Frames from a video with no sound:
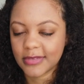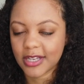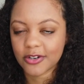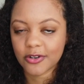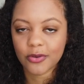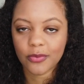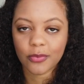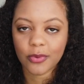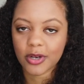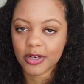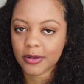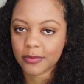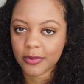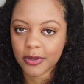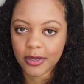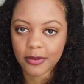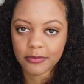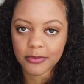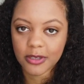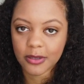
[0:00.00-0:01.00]
I don't want a
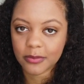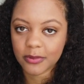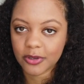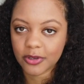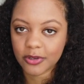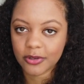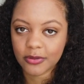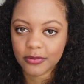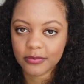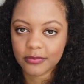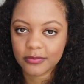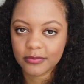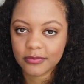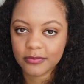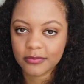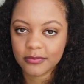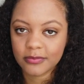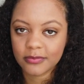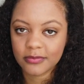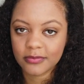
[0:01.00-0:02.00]

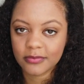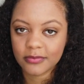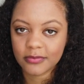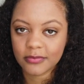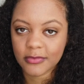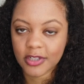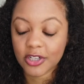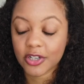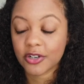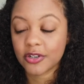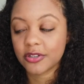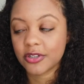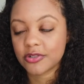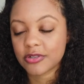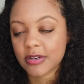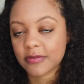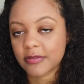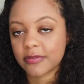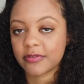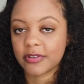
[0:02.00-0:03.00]
BMW. I currently
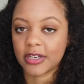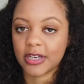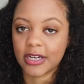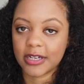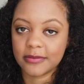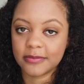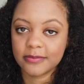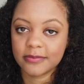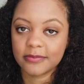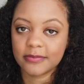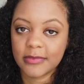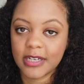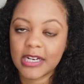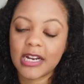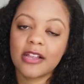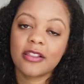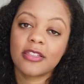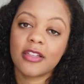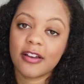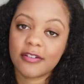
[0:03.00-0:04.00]
drive a Fiat, and
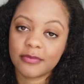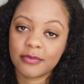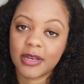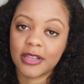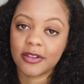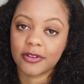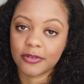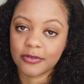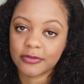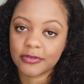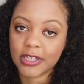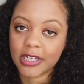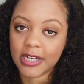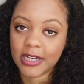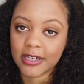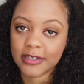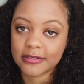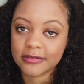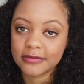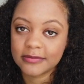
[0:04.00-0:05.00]
I love my little
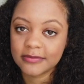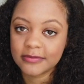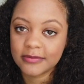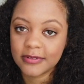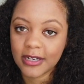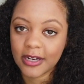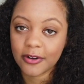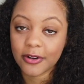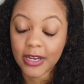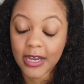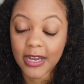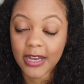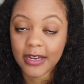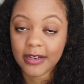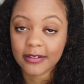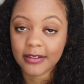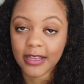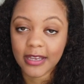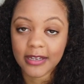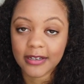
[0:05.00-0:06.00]
Fiat.
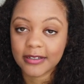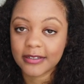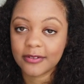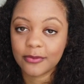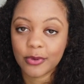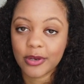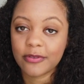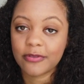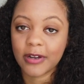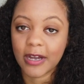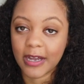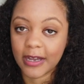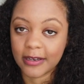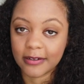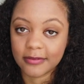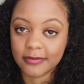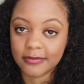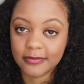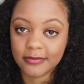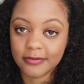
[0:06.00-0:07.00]
Okay? Like, we
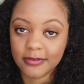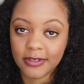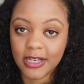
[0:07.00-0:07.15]
fine.